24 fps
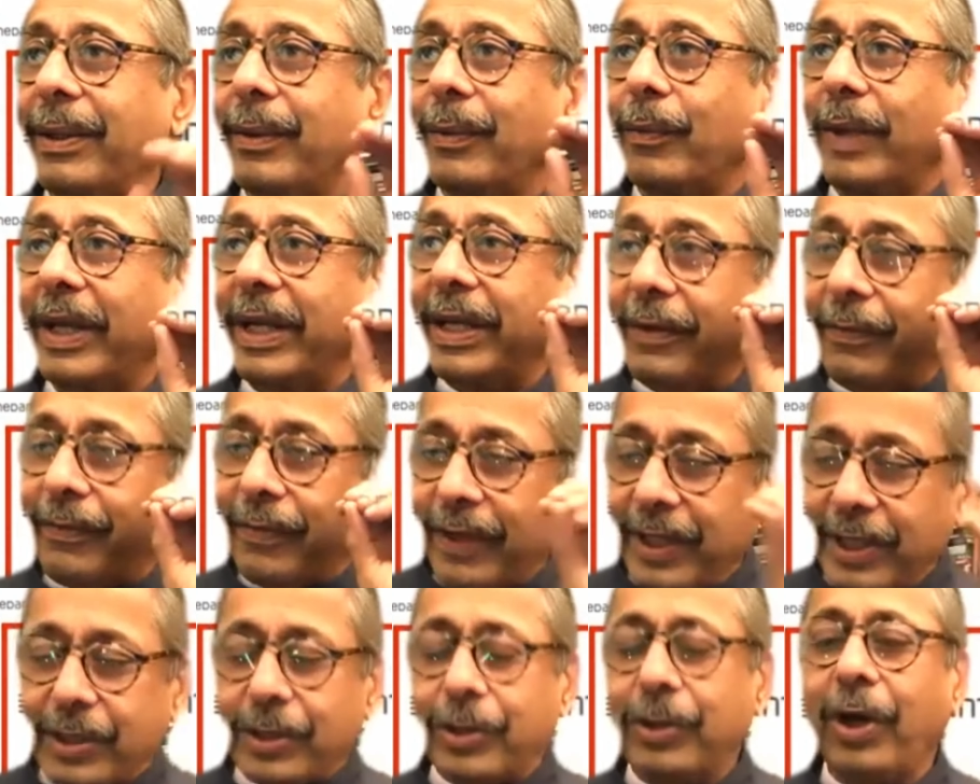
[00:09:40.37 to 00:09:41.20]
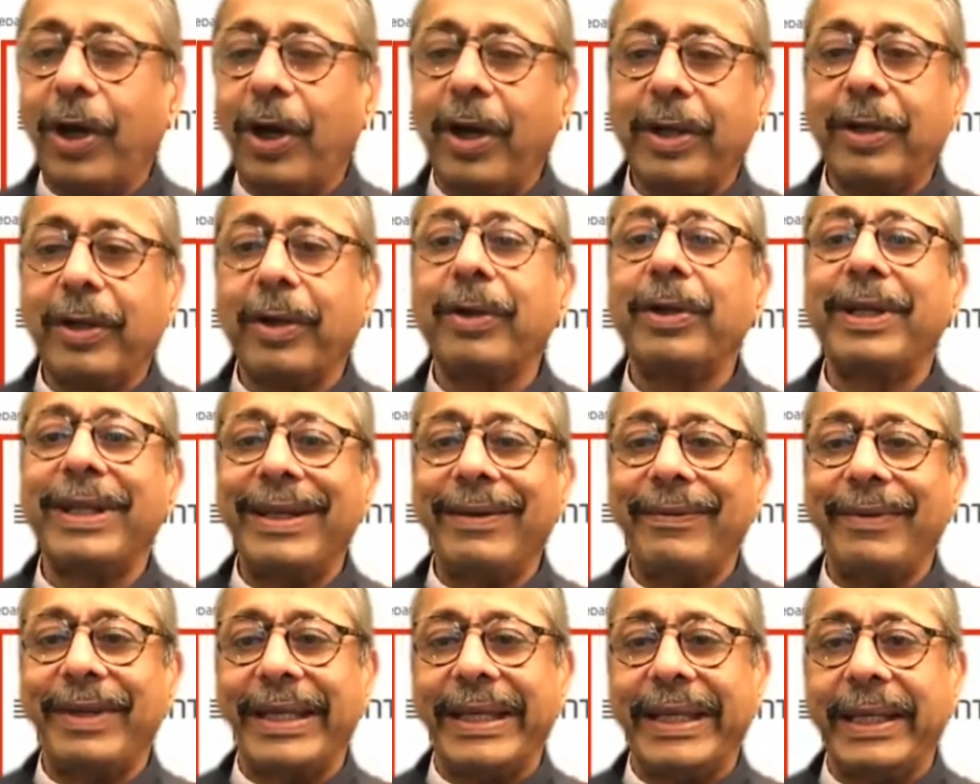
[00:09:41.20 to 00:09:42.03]
When he first saw it on
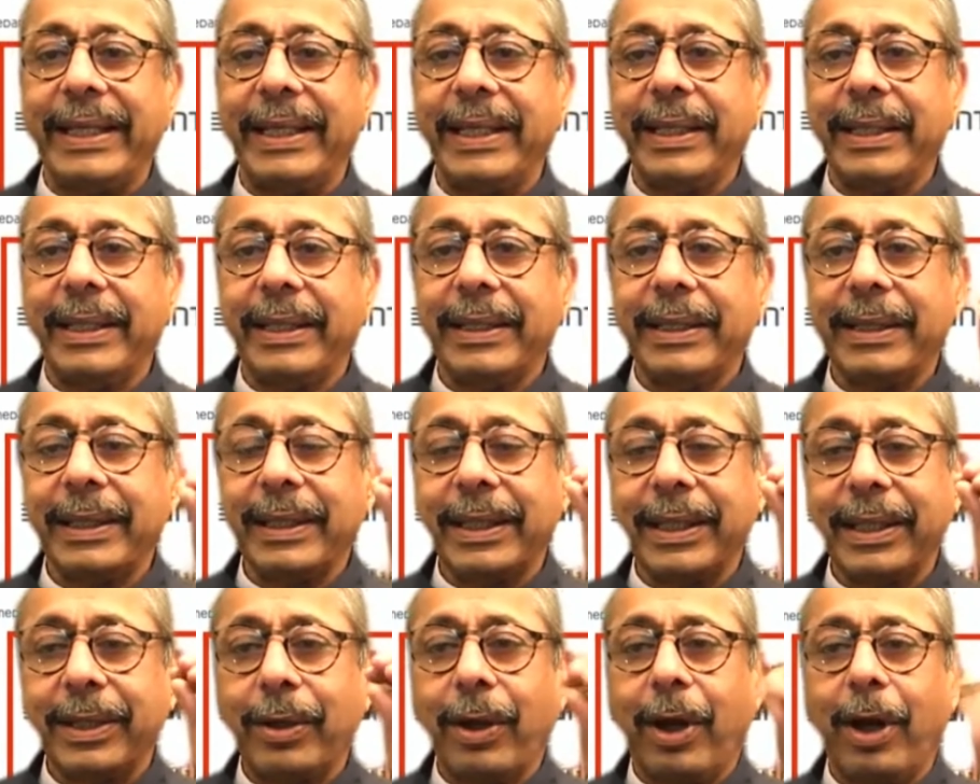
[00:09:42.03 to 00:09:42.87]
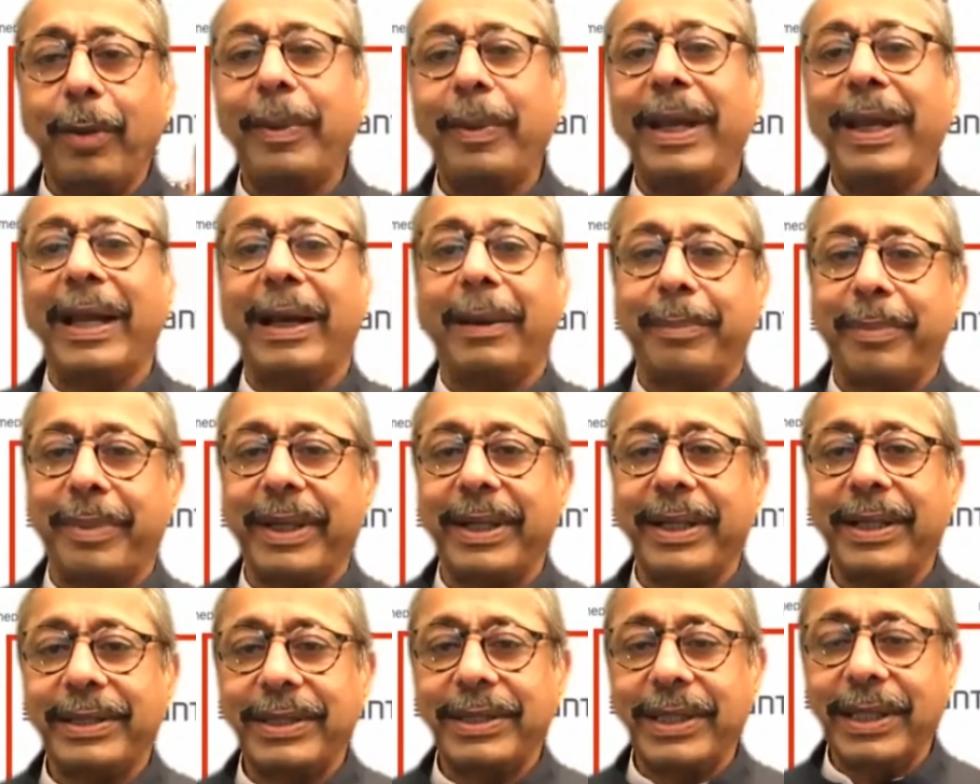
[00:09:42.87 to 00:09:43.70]
TV, he called me up
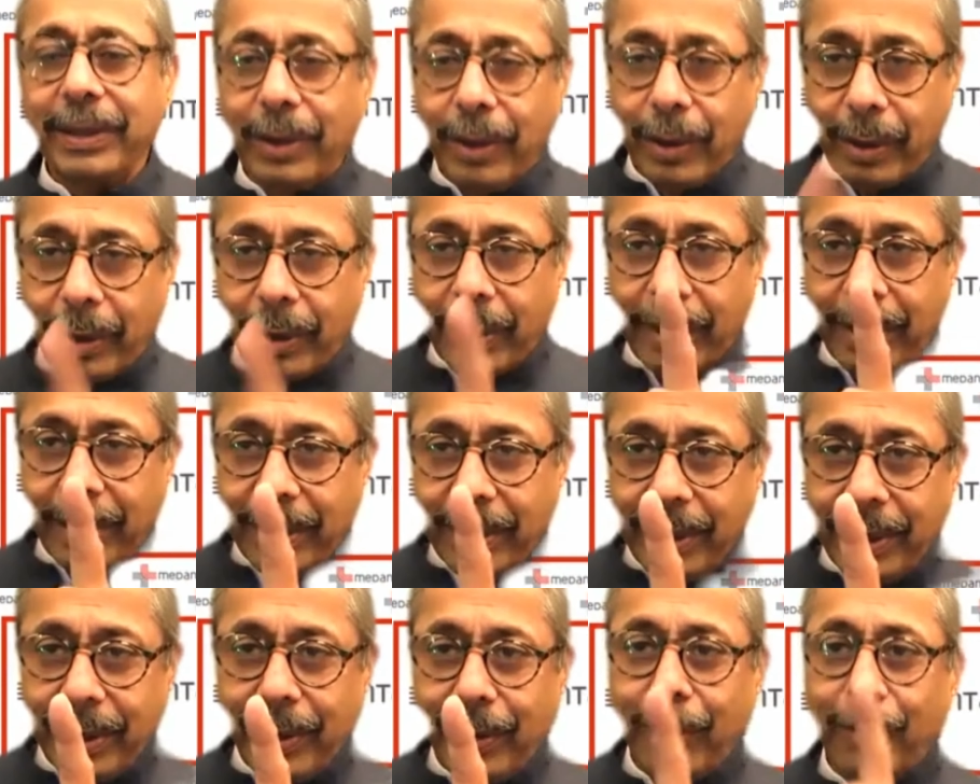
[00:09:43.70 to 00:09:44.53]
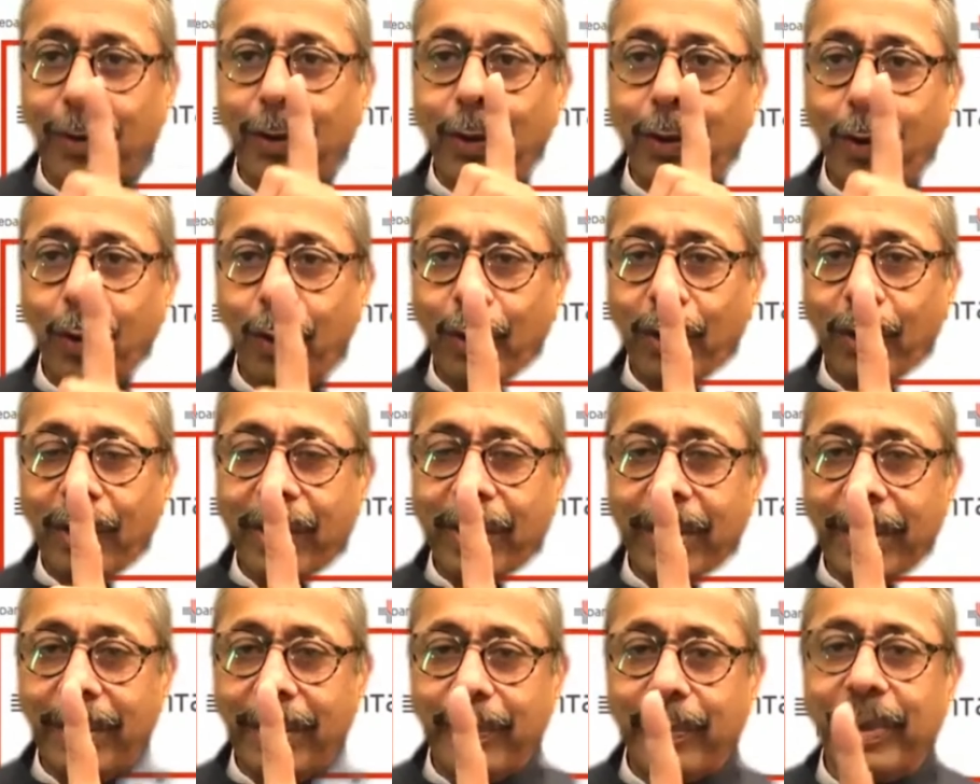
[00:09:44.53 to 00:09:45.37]
and he said, look, don't
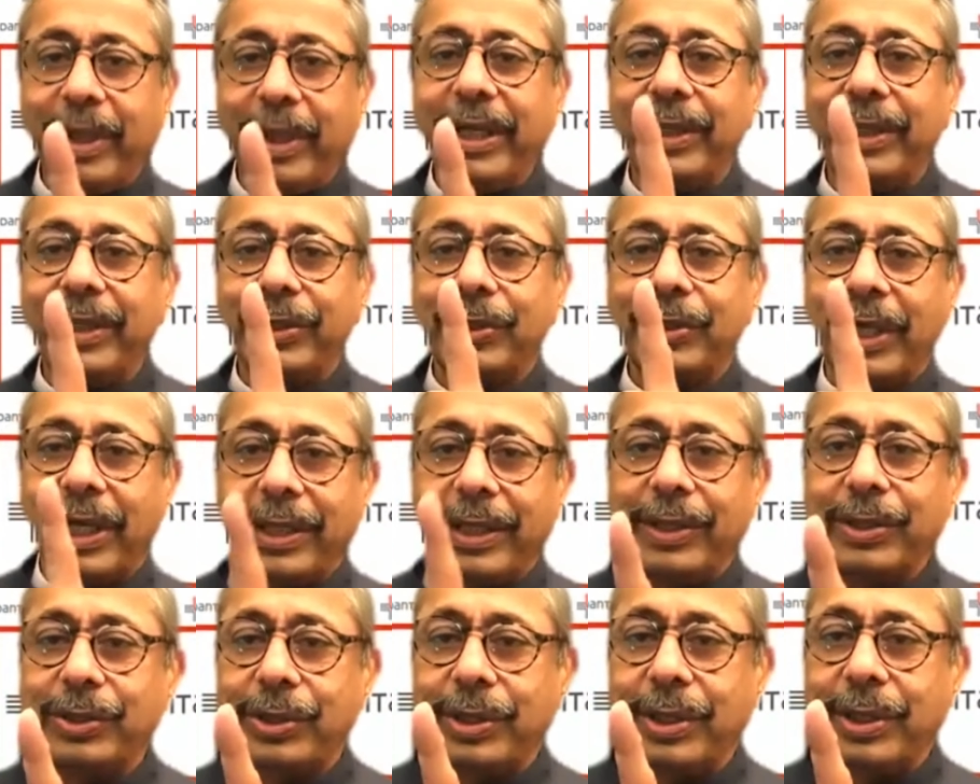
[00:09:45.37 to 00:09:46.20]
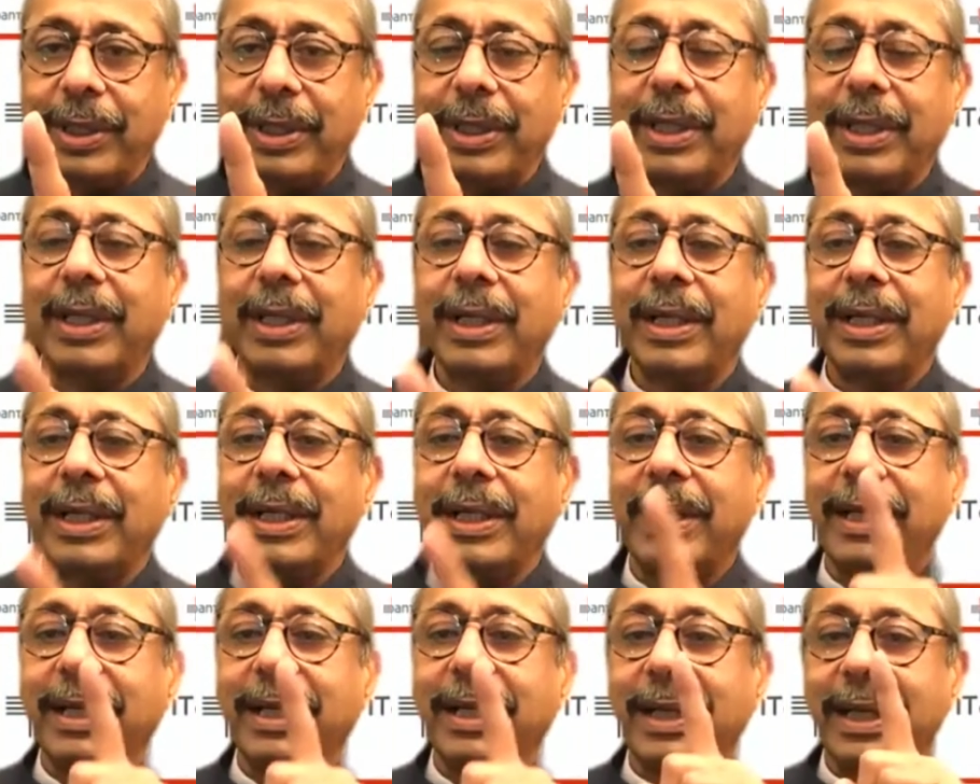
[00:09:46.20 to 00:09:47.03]
be discouraged.
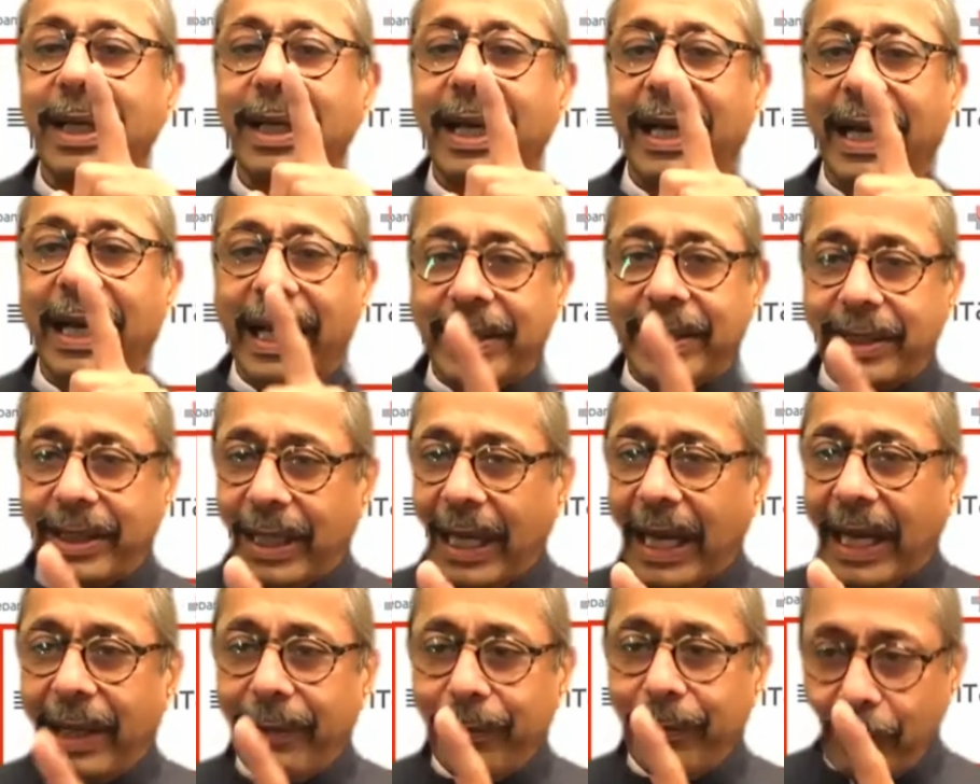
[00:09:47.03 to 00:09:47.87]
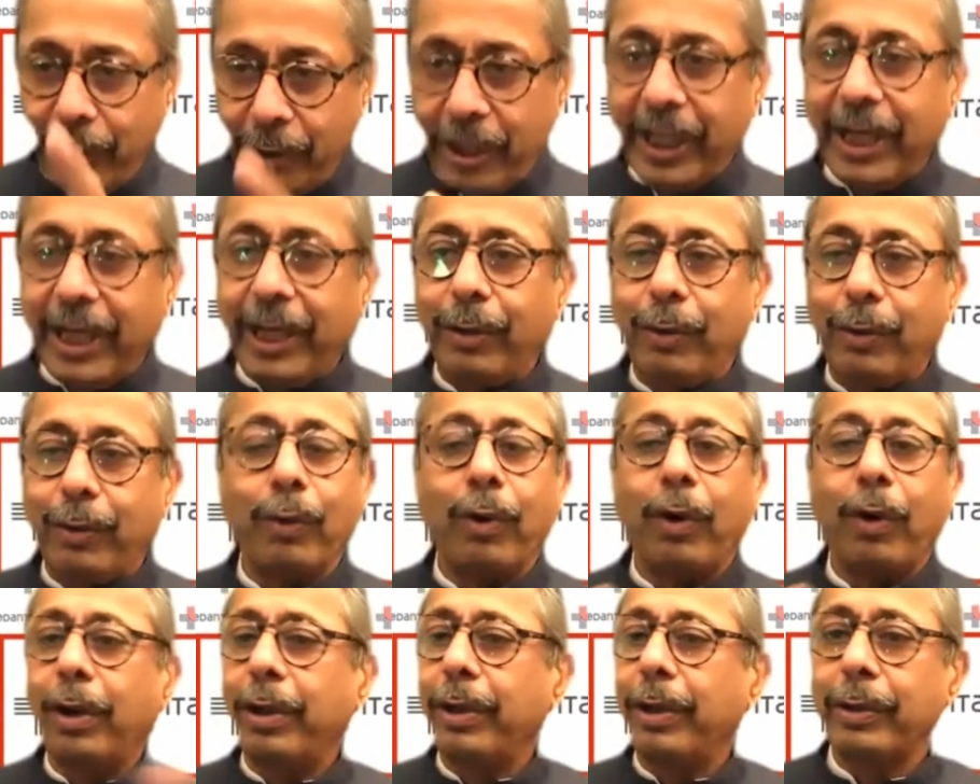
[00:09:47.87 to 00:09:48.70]
And I would say it to
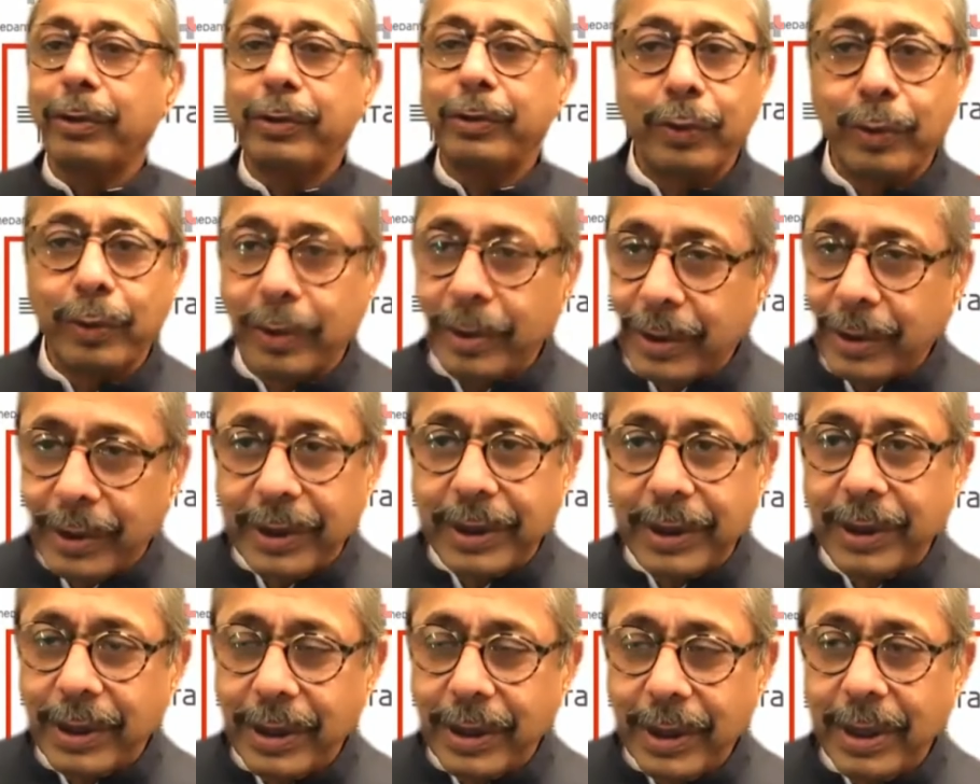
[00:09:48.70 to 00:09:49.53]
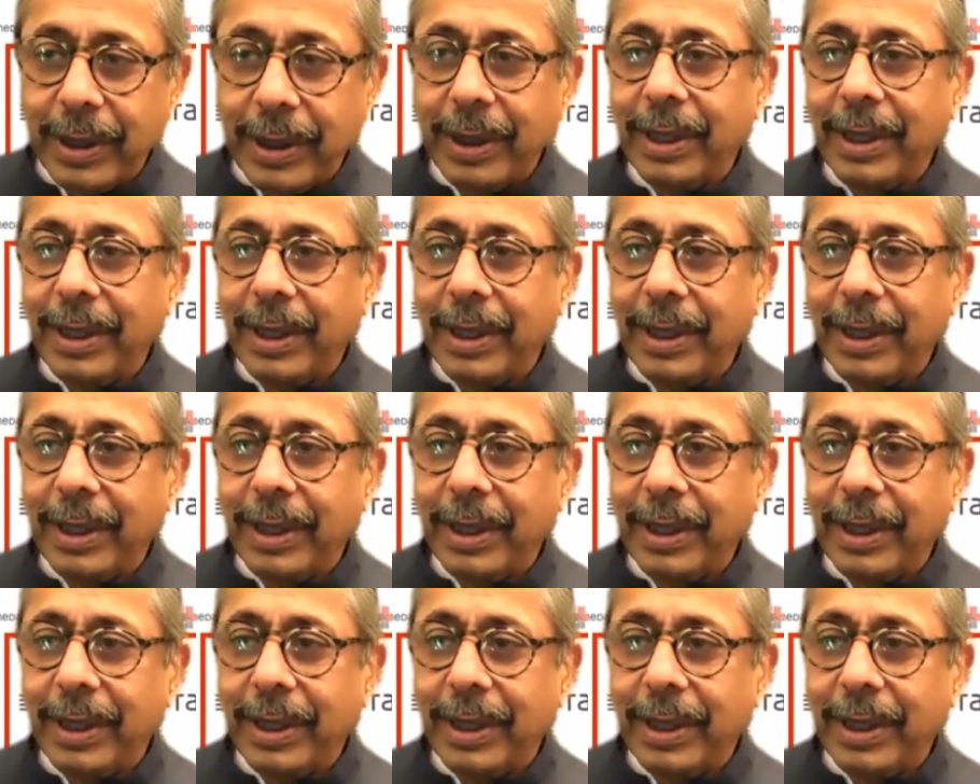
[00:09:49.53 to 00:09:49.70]
all your students.